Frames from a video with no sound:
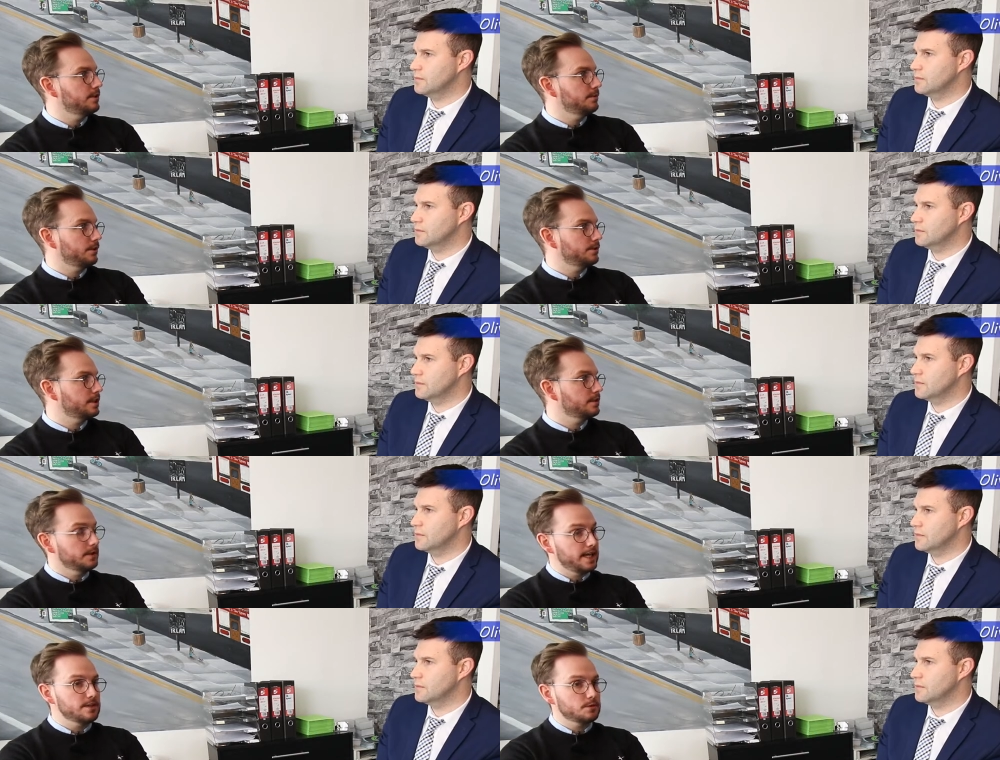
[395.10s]
Speaker 1: deposit.
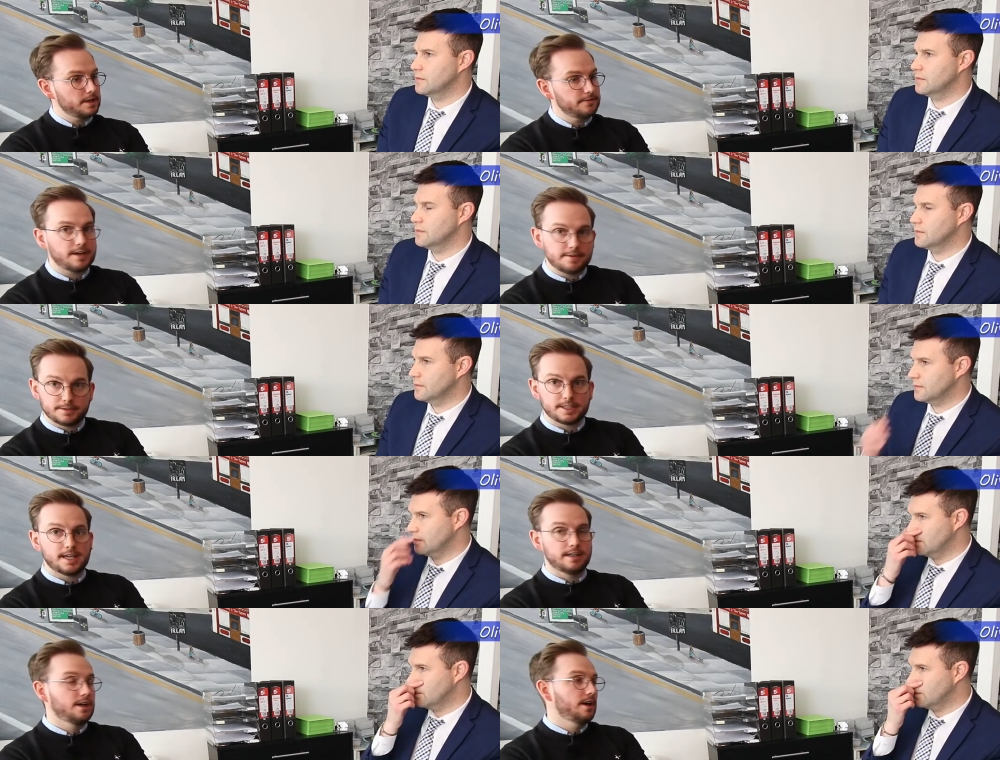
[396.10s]
So again,
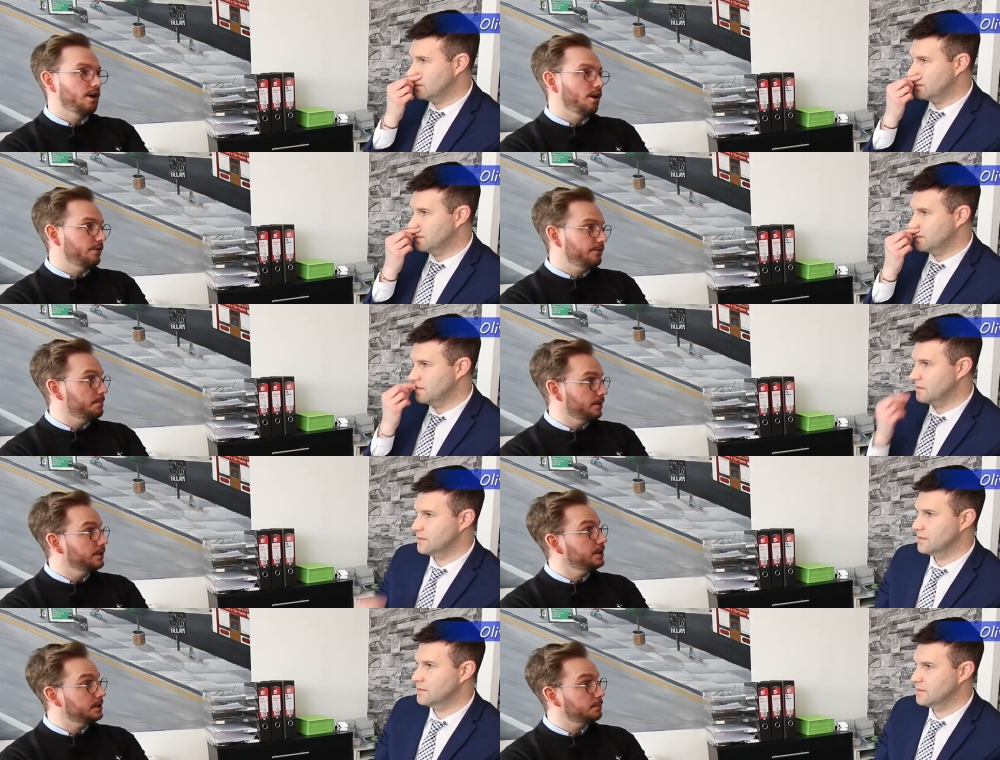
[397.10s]
25% of the
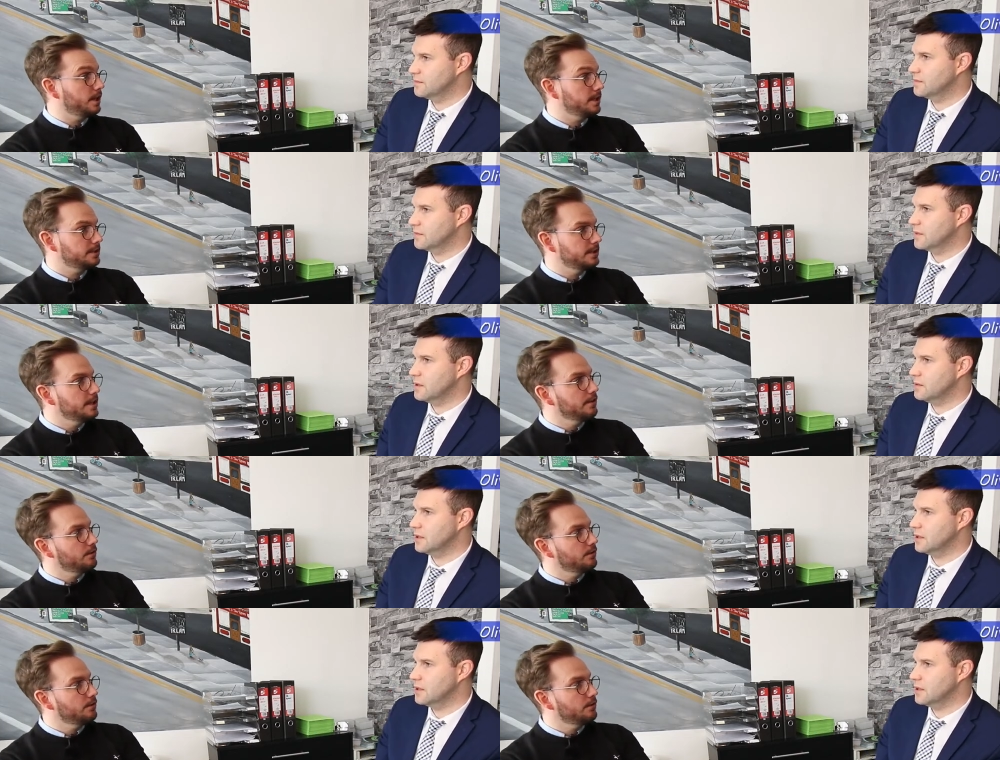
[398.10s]
purchase price.